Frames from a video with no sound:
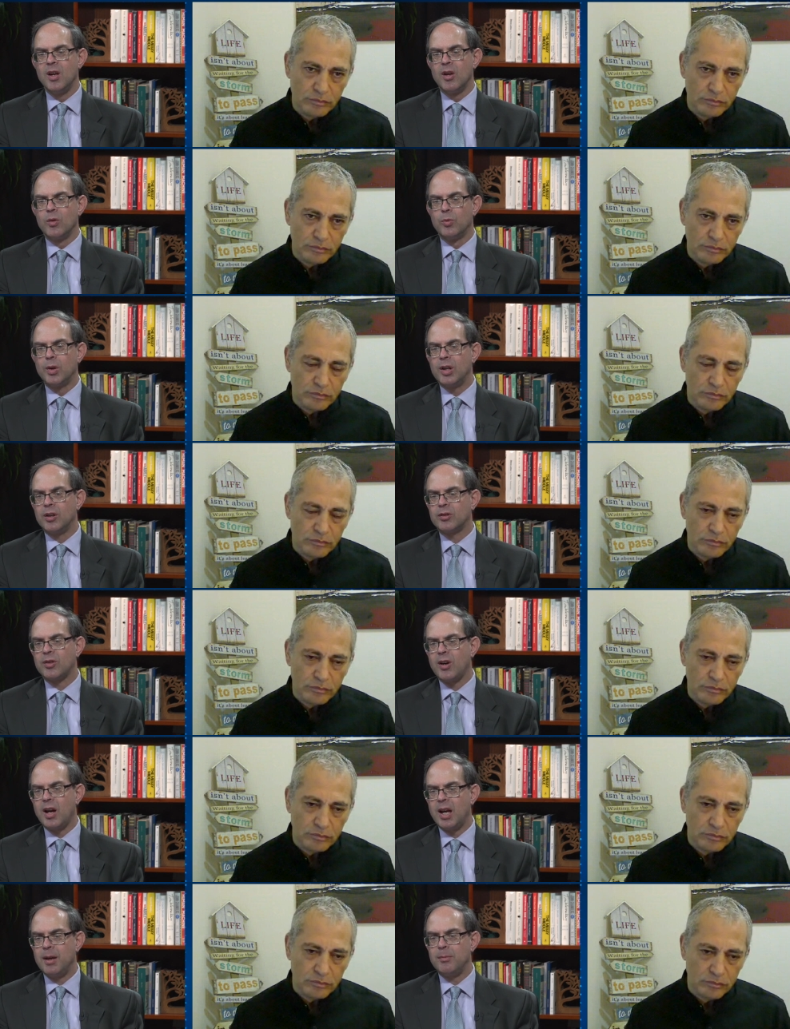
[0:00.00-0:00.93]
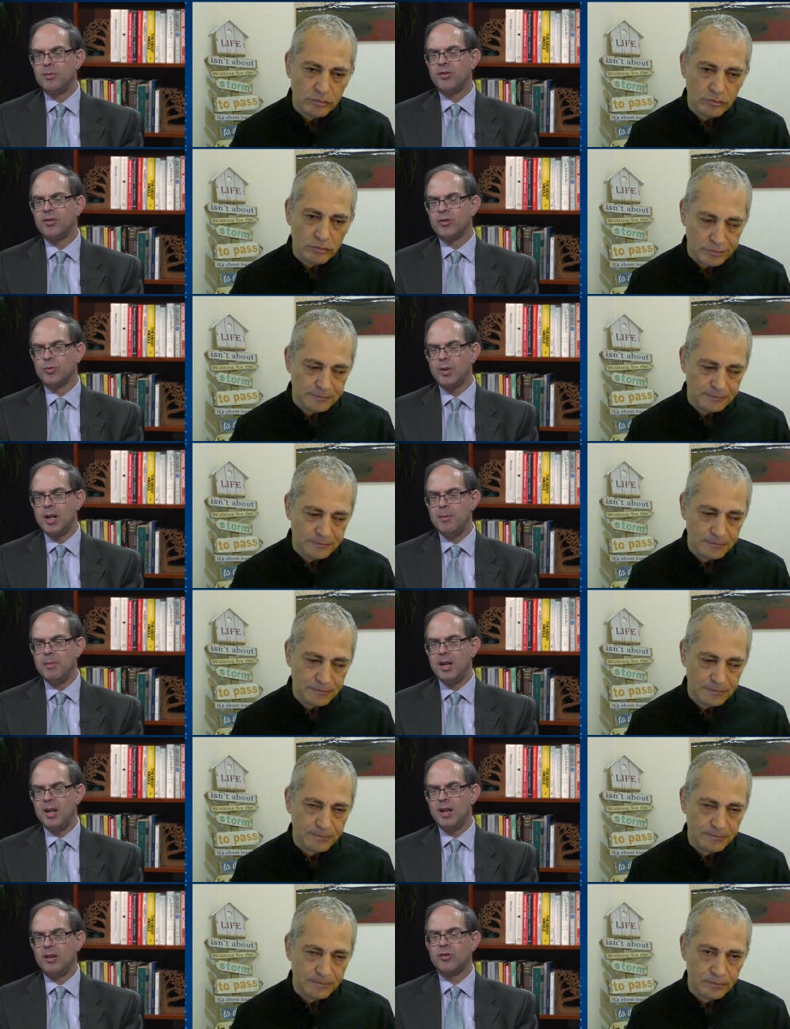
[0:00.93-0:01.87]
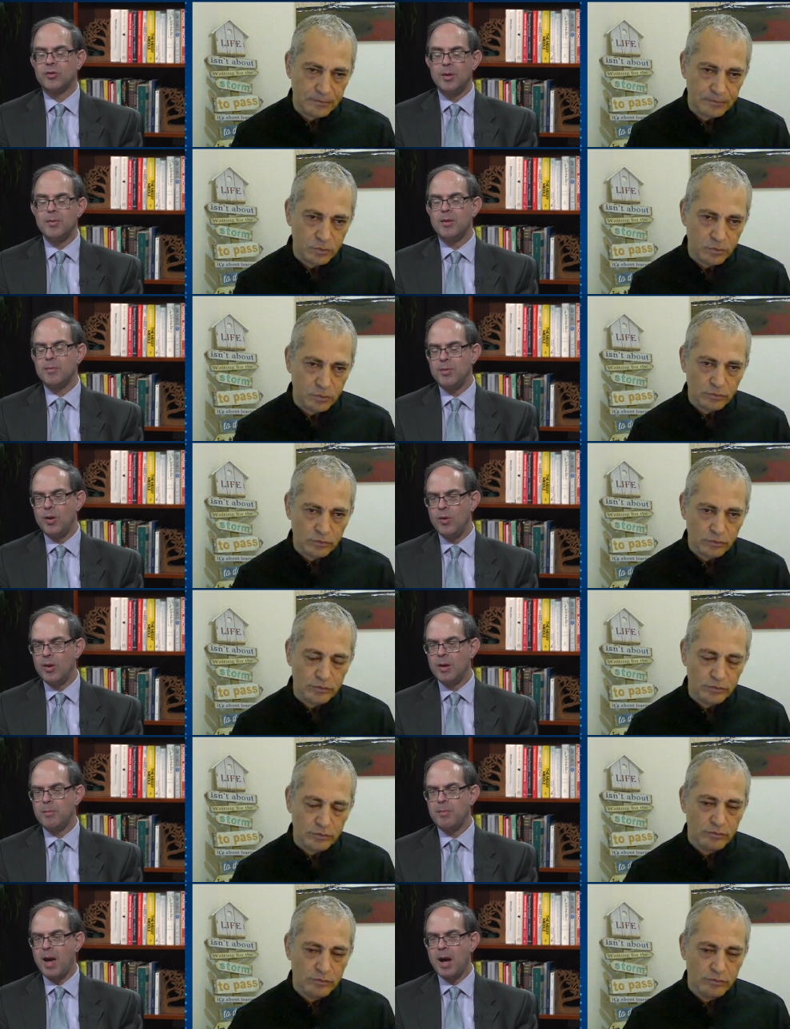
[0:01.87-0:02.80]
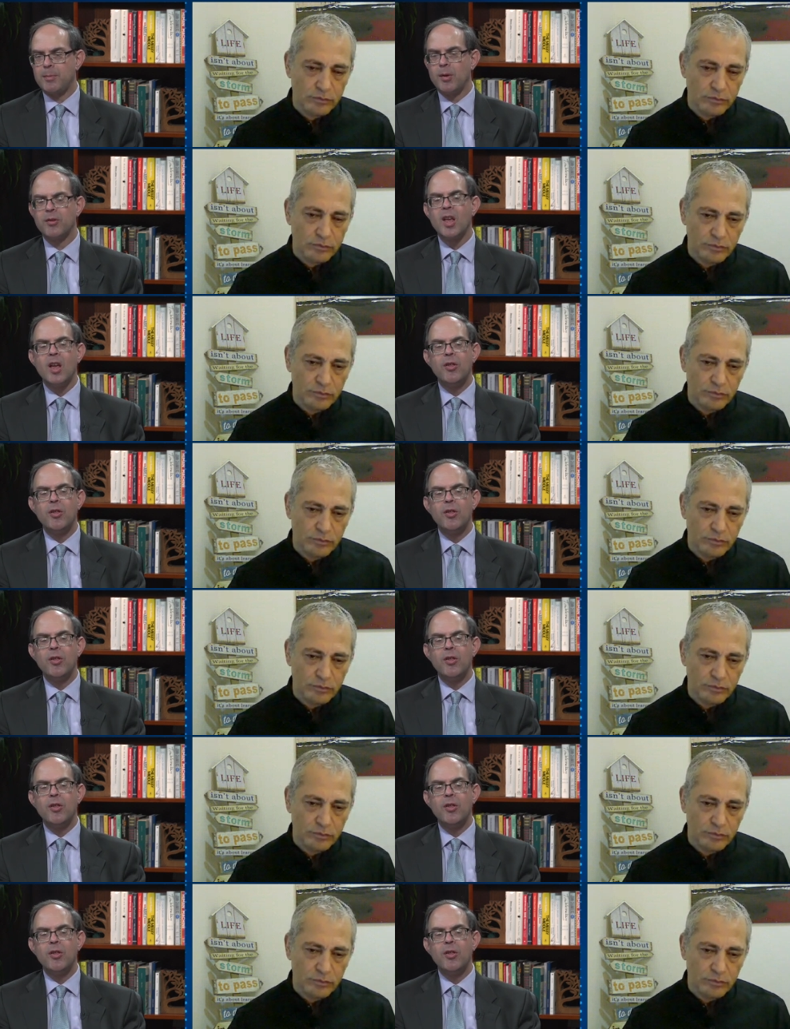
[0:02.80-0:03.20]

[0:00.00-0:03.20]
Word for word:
Speaker 1: real-time streaming, stream computing backbones.